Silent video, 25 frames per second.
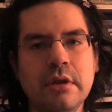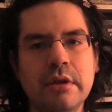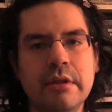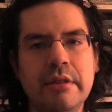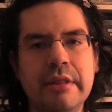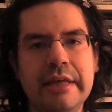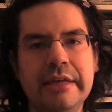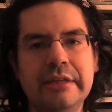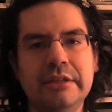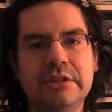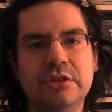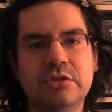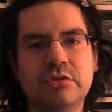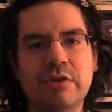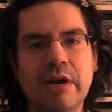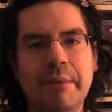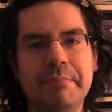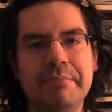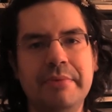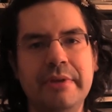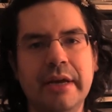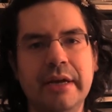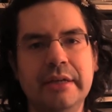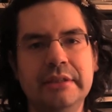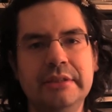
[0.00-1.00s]
they
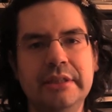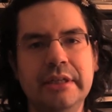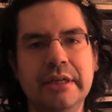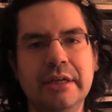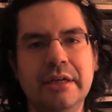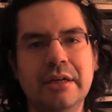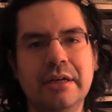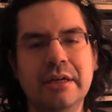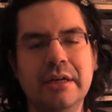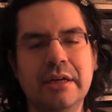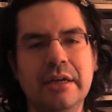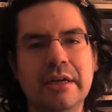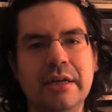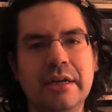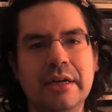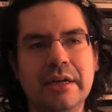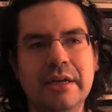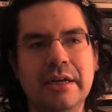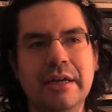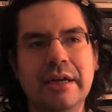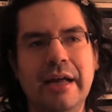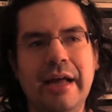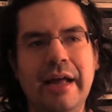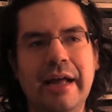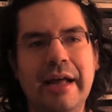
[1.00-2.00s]
scrapped the idea.
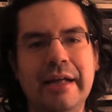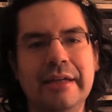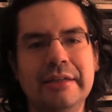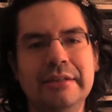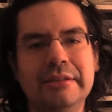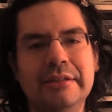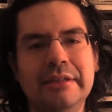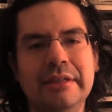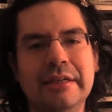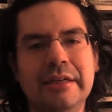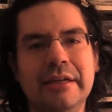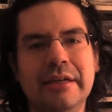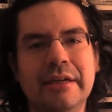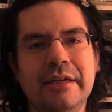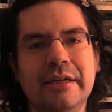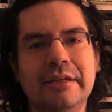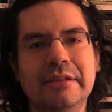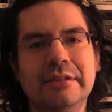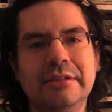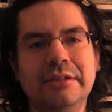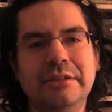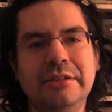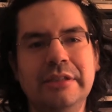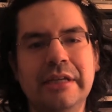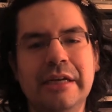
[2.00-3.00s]
And
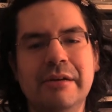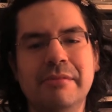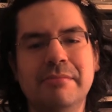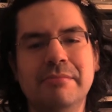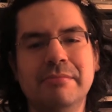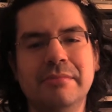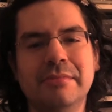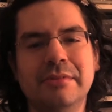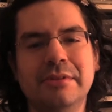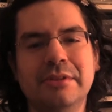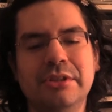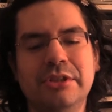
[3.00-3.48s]
Zim